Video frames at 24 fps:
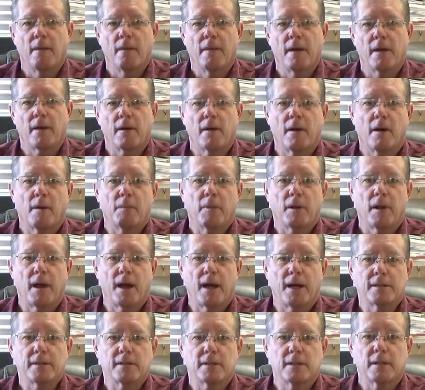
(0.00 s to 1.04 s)
that are all
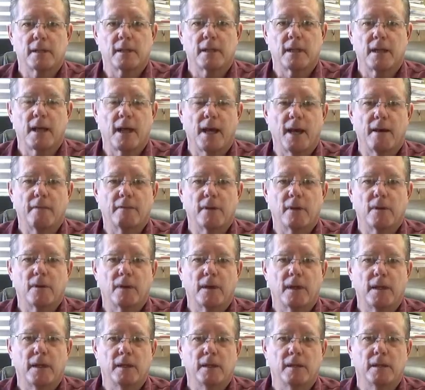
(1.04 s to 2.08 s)
plastic and have no
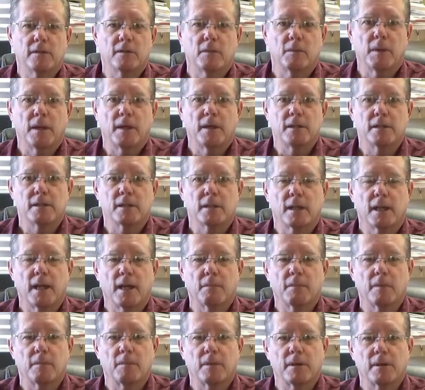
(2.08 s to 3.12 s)
heat dissipation
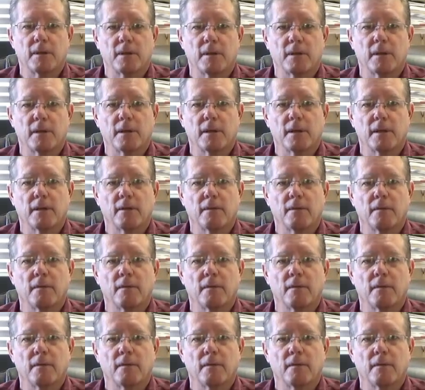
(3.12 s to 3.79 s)
capability.